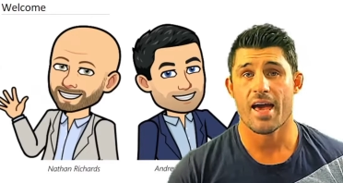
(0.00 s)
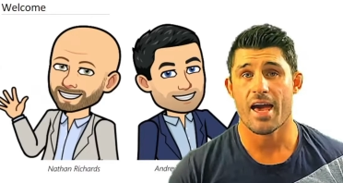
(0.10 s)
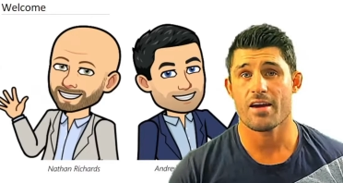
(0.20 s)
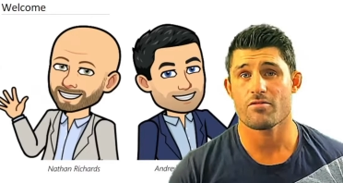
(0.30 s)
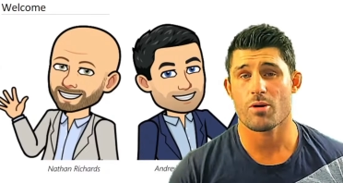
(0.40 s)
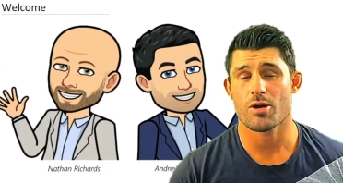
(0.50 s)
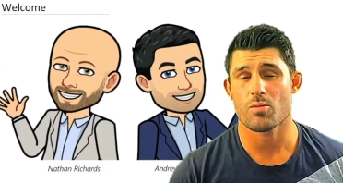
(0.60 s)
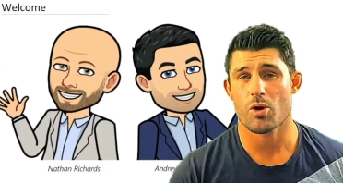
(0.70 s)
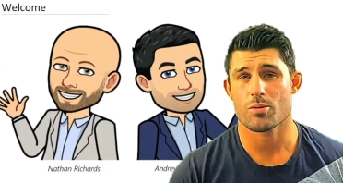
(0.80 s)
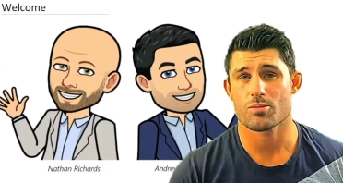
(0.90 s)
Speaker 1: Hey everybody,
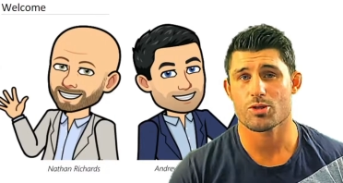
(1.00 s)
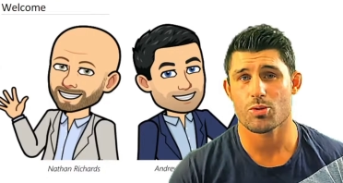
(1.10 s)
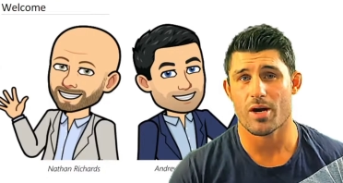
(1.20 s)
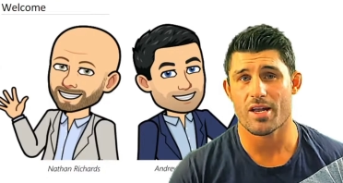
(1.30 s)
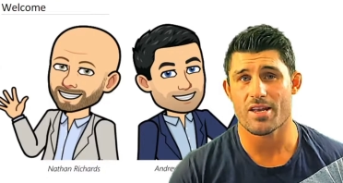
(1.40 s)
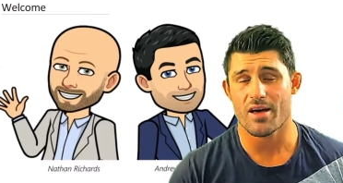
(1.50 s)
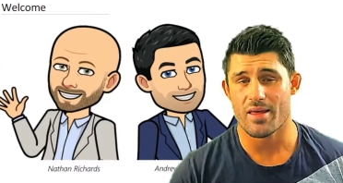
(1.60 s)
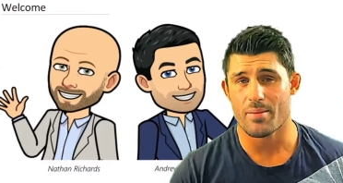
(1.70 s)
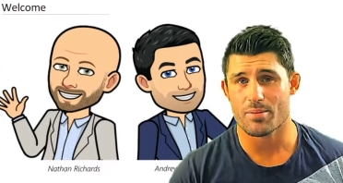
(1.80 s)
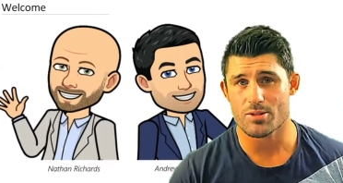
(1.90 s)
welcome to
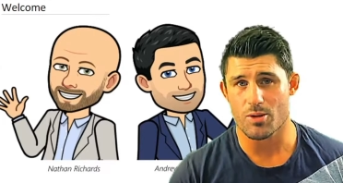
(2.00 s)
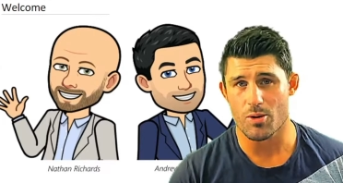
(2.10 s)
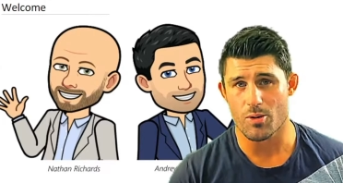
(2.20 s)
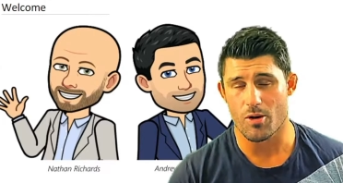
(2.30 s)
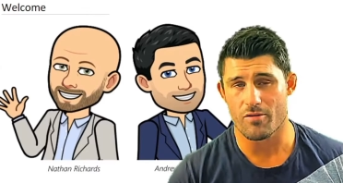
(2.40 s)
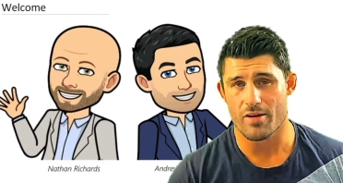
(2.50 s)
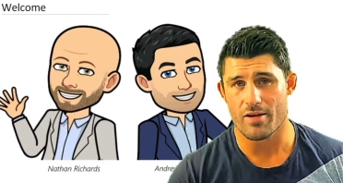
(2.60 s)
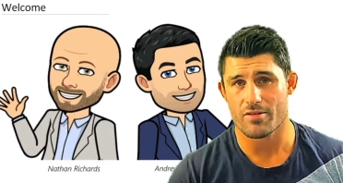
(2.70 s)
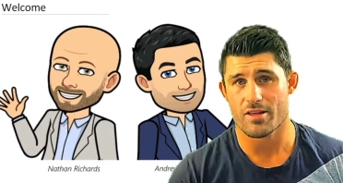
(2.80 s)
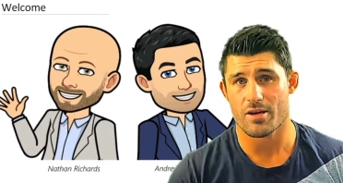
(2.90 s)
another episode of
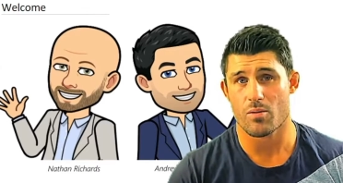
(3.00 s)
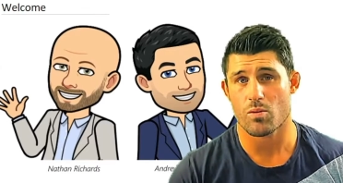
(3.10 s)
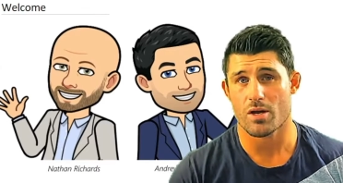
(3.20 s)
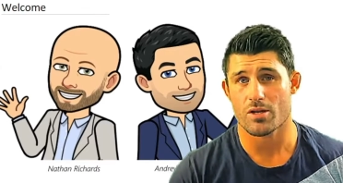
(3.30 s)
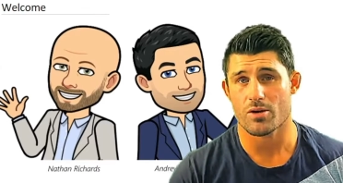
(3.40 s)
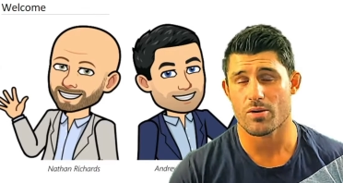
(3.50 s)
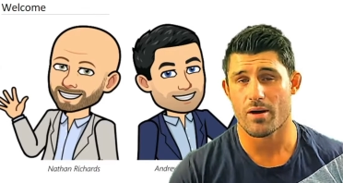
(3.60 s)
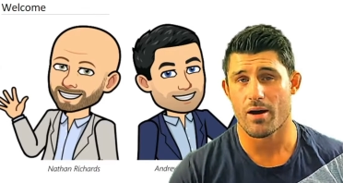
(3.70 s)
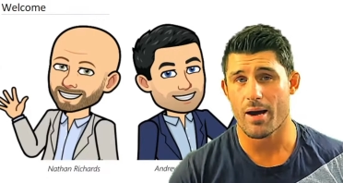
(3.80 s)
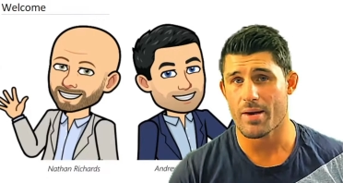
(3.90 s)
Everything OneNote.
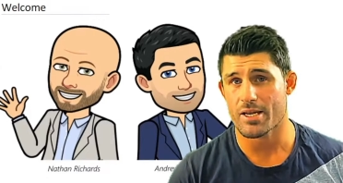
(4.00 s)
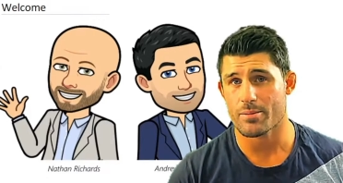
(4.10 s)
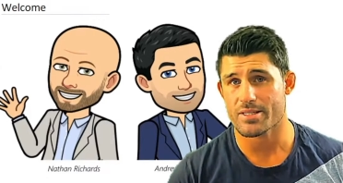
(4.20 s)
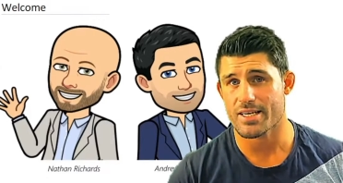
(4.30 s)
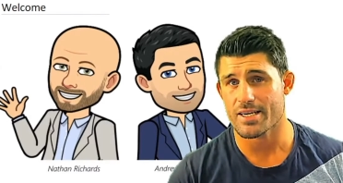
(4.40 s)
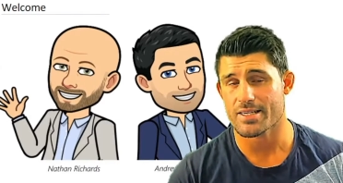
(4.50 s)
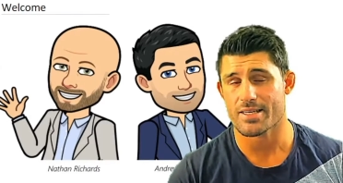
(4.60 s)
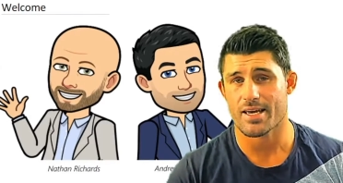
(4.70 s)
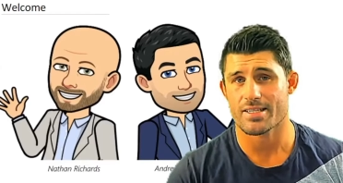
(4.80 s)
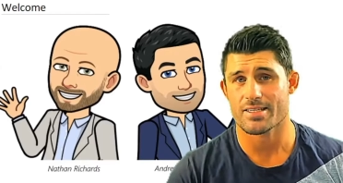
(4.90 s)
I'm Andy
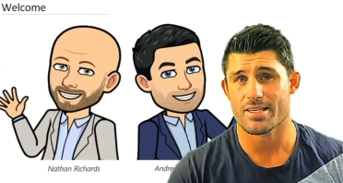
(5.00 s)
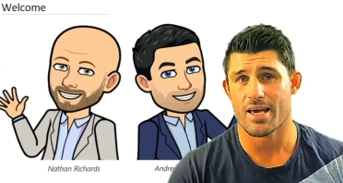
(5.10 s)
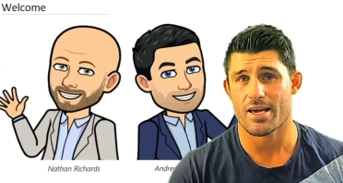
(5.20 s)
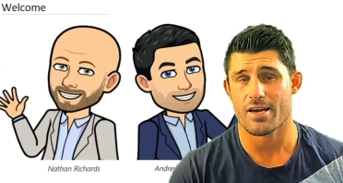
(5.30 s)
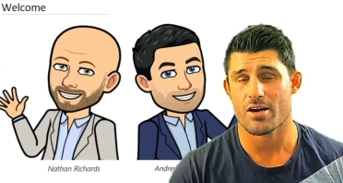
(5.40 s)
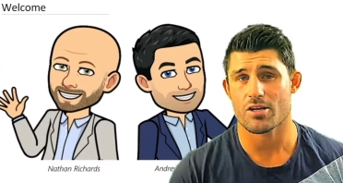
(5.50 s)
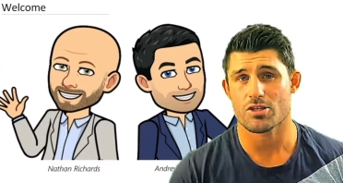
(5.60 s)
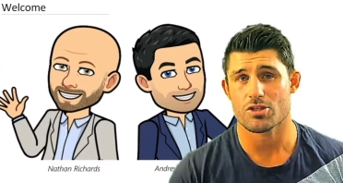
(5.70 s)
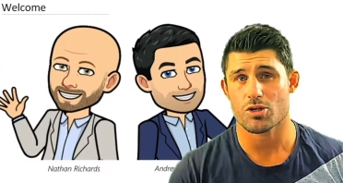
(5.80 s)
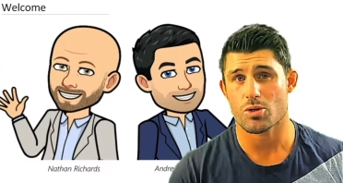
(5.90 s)
Batiste, and today I'm going
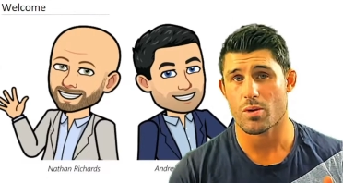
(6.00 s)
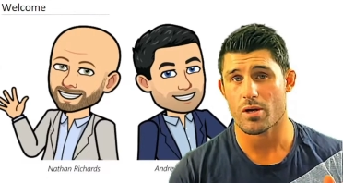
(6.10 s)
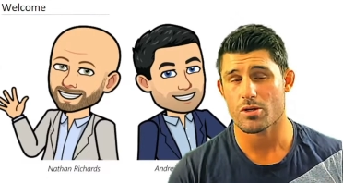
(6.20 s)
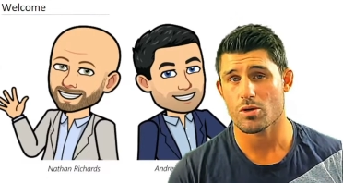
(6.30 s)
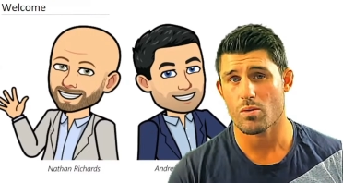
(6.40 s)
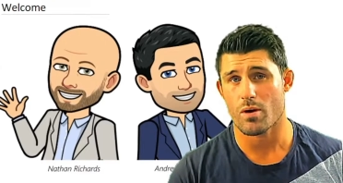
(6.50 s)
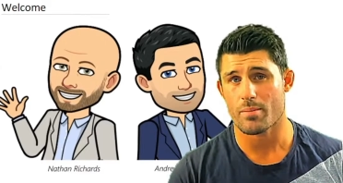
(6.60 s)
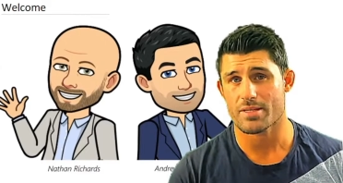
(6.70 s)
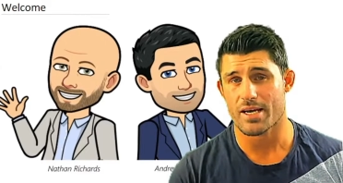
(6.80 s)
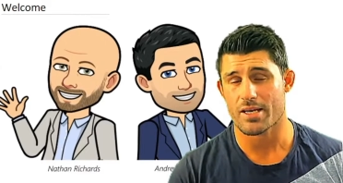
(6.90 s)
to show you a new
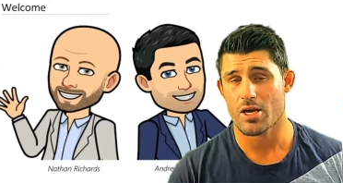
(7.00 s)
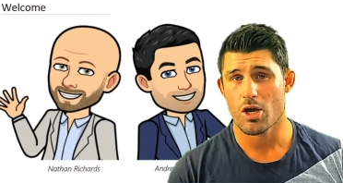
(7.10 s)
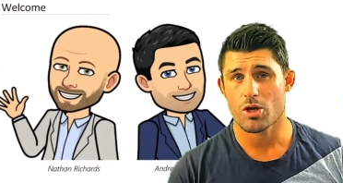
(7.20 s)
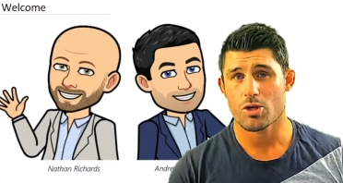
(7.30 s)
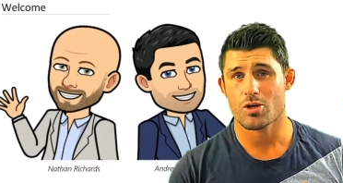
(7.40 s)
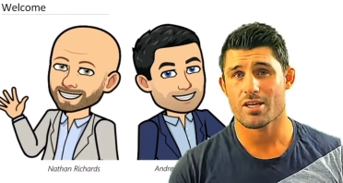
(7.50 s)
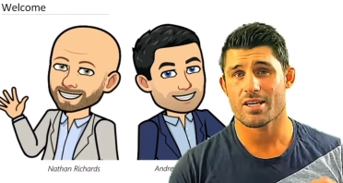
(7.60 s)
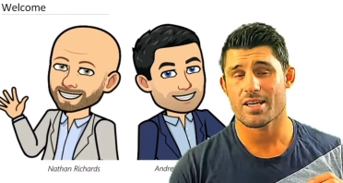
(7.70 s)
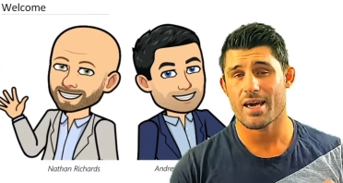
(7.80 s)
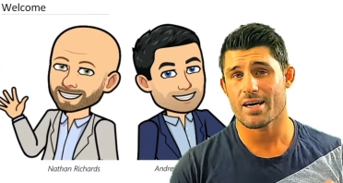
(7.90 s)
update. You
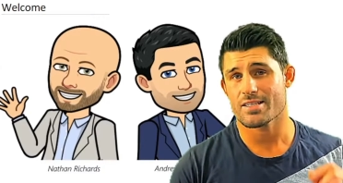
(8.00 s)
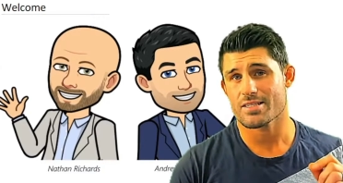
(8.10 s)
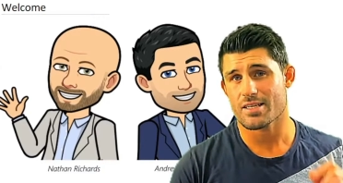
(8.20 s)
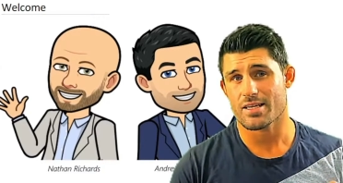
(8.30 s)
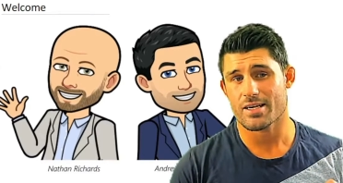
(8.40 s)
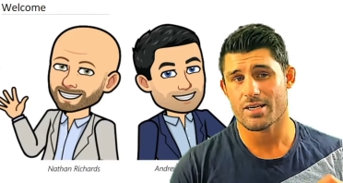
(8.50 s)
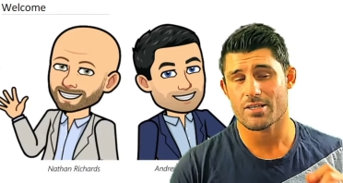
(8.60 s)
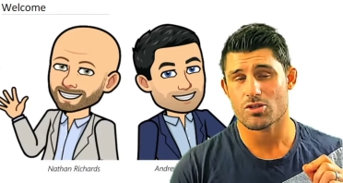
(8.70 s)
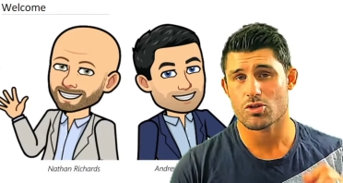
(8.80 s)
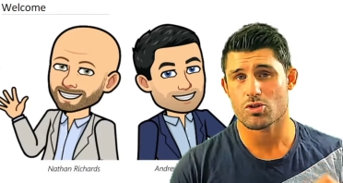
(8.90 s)
can now
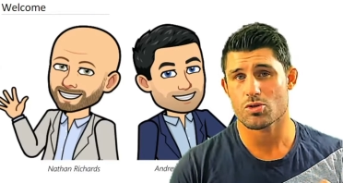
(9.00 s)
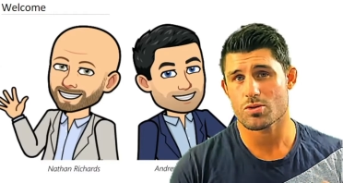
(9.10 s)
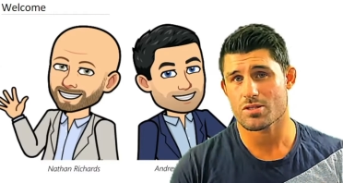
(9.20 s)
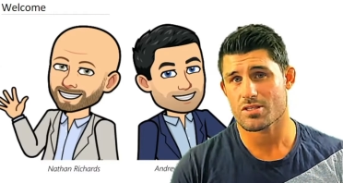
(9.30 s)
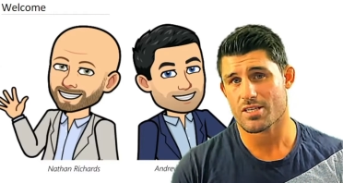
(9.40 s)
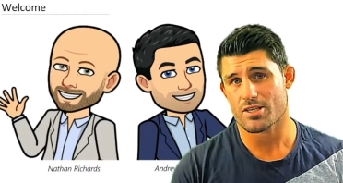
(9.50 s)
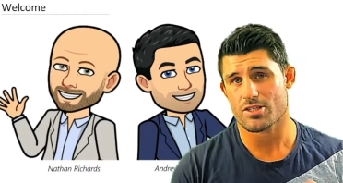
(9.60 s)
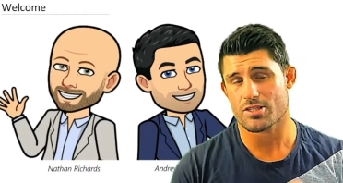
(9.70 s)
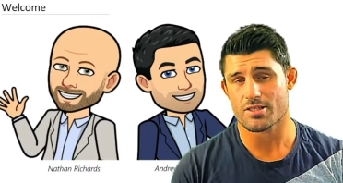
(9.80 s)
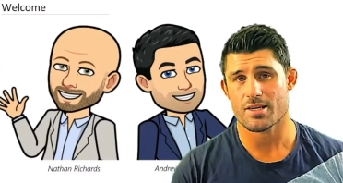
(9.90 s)
delete student
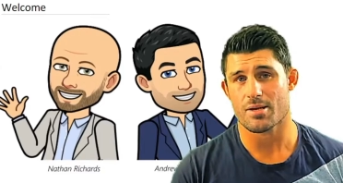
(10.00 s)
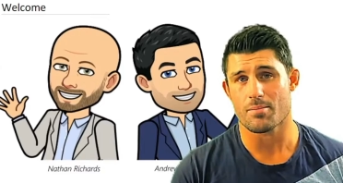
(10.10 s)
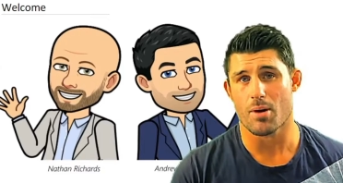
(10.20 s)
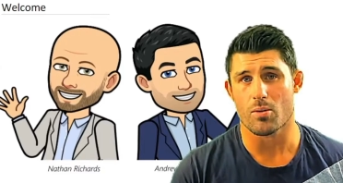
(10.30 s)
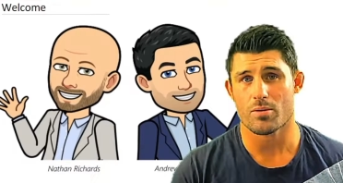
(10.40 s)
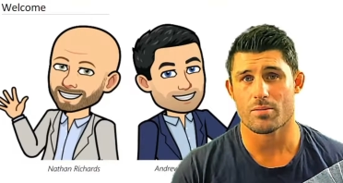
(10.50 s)
sections in bulk.